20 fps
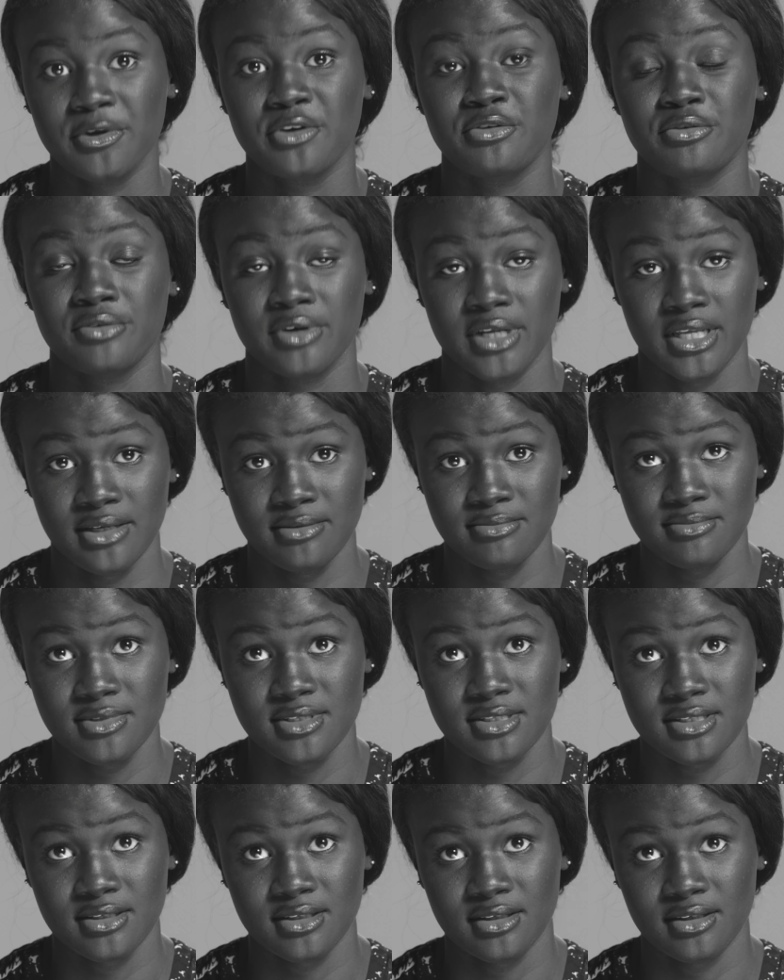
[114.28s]

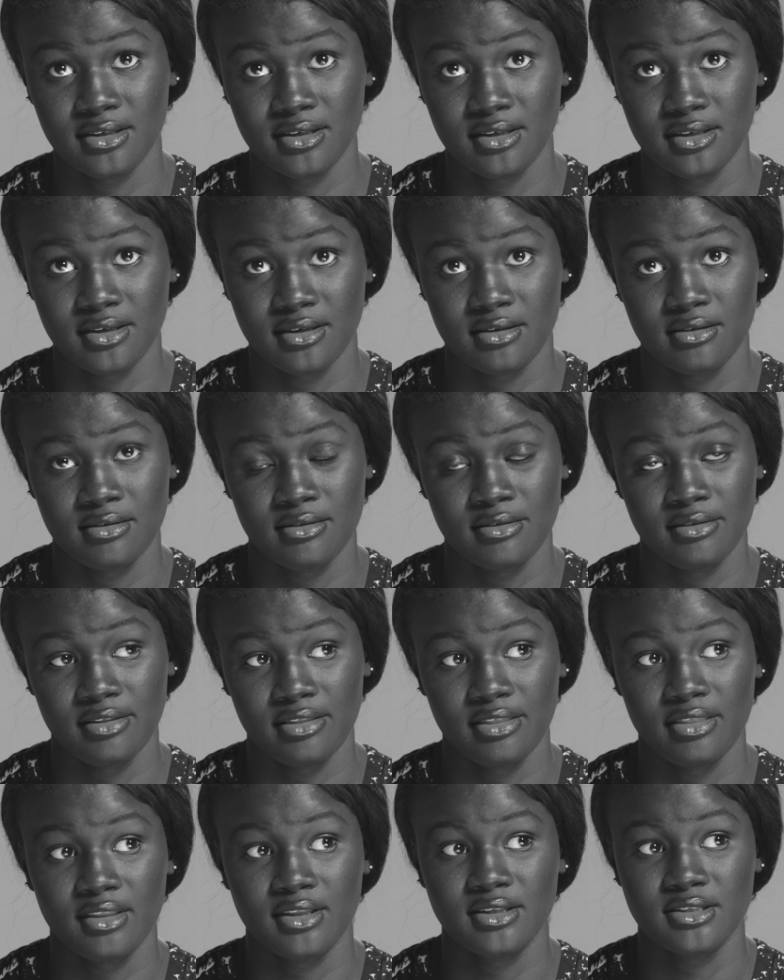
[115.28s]
creams.
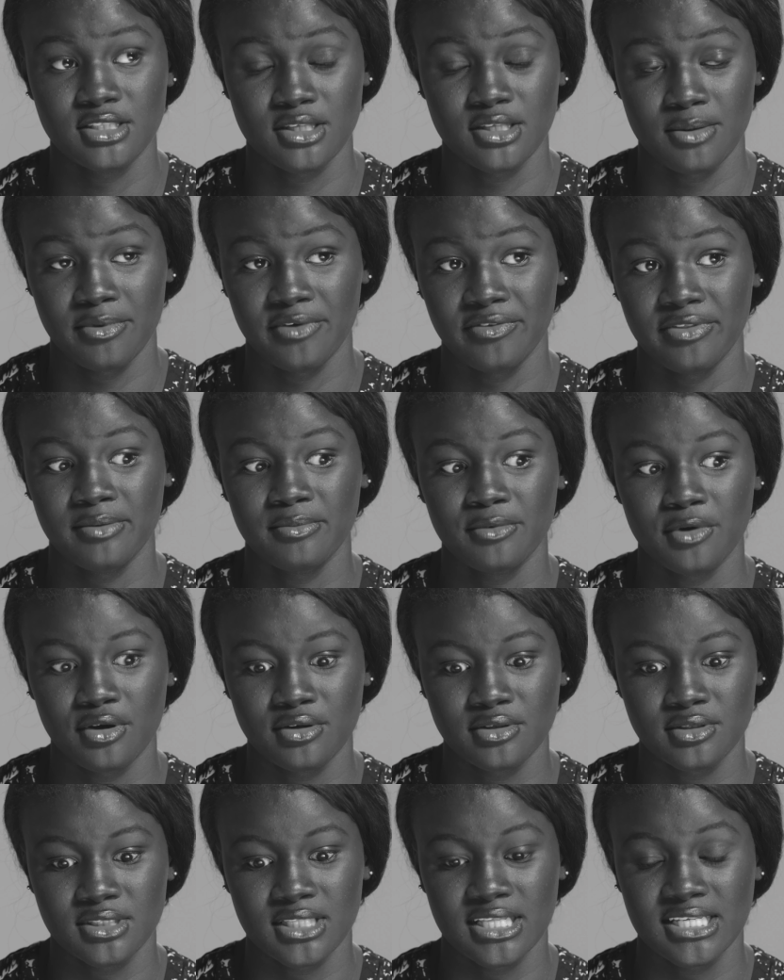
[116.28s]
Some of them
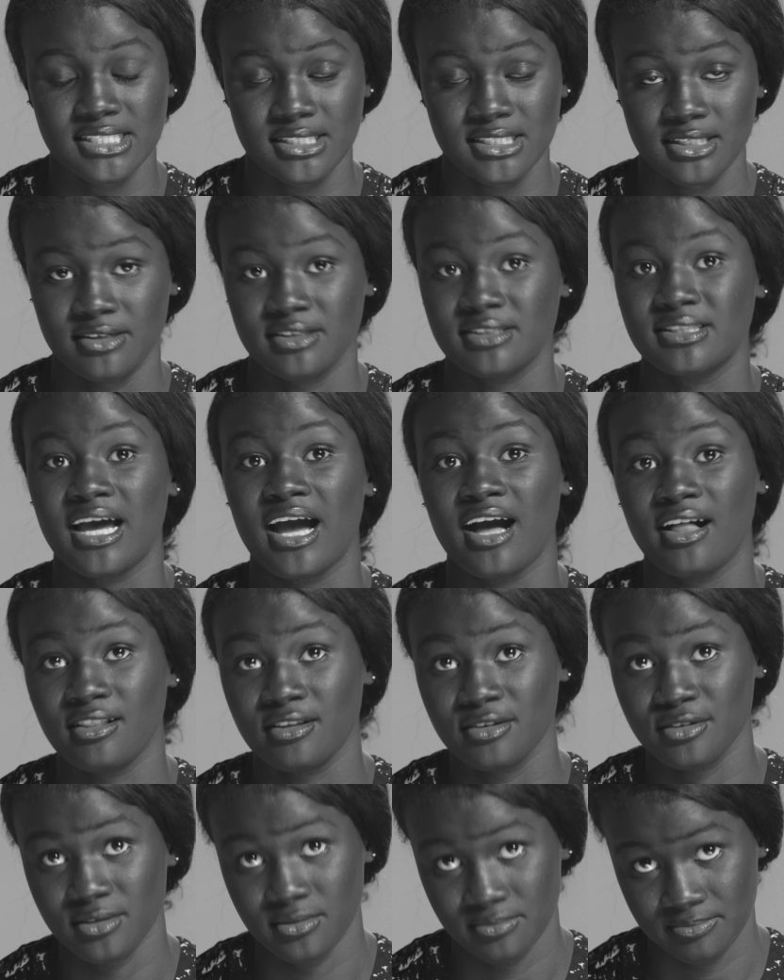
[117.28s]
cost less than a dollar